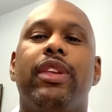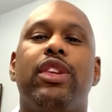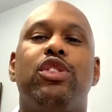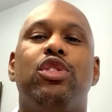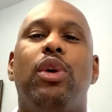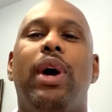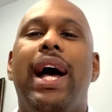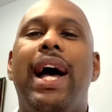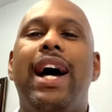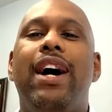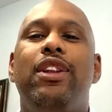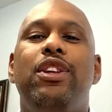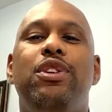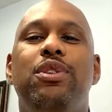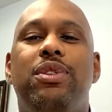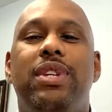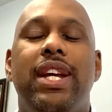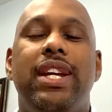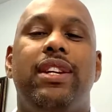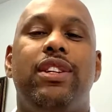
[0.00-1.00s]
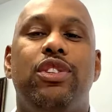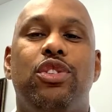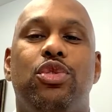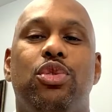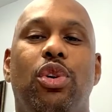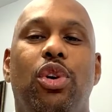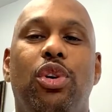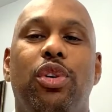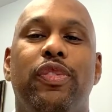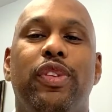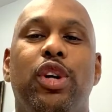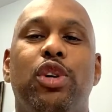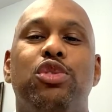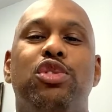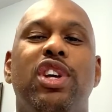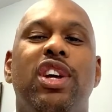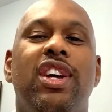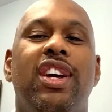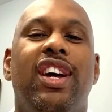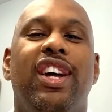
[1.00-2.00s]
So, how do you take control of
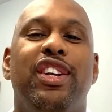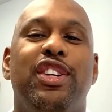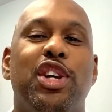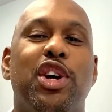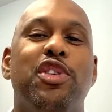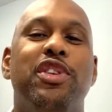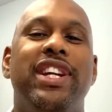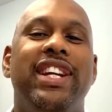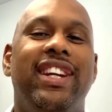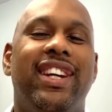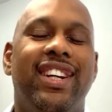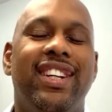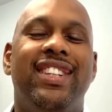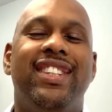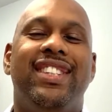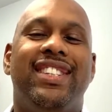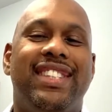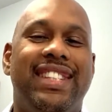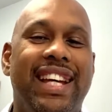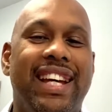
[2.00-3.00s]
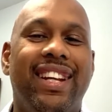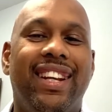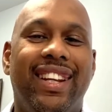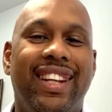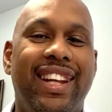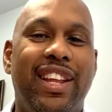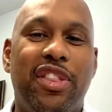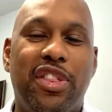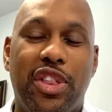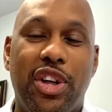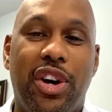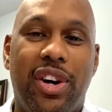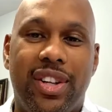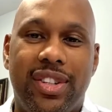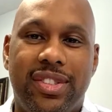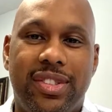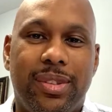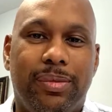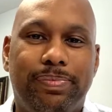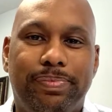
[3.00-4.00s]
those dirty, unsettling
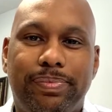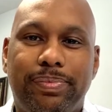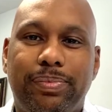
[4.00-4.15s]
thoughts?